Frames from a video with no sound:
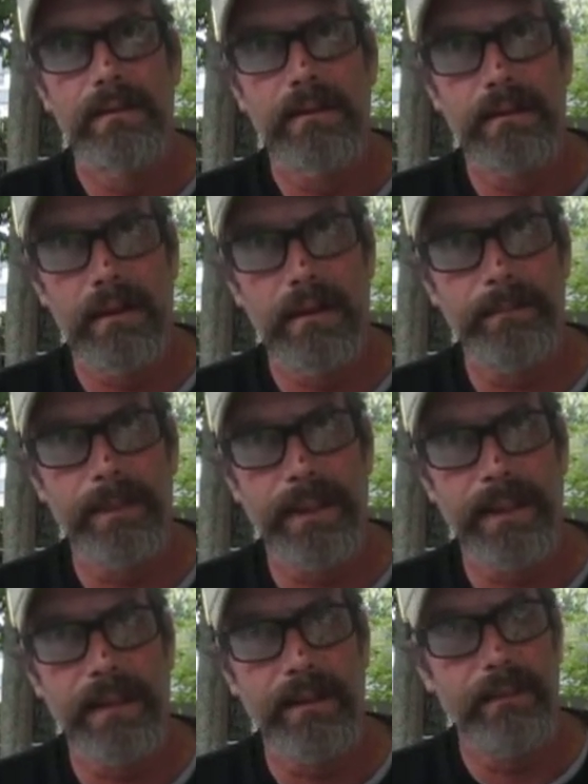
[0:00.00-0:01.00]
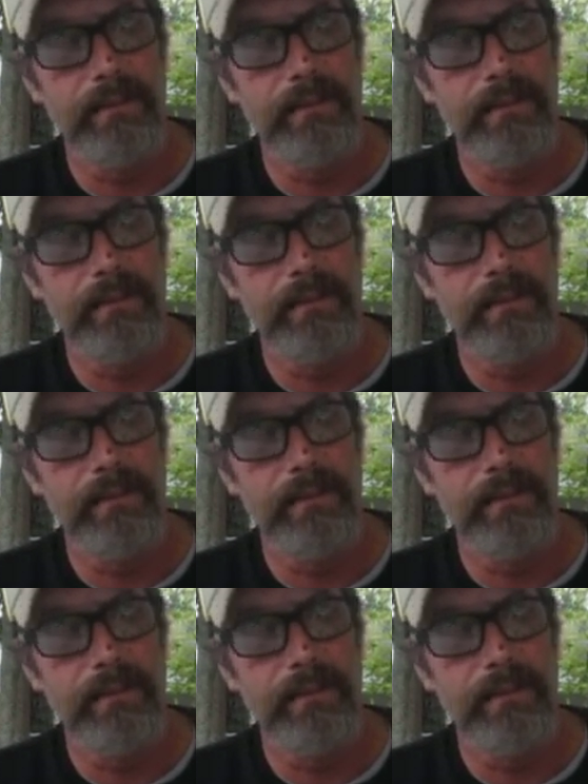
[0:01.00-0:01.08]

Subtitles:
LARPy,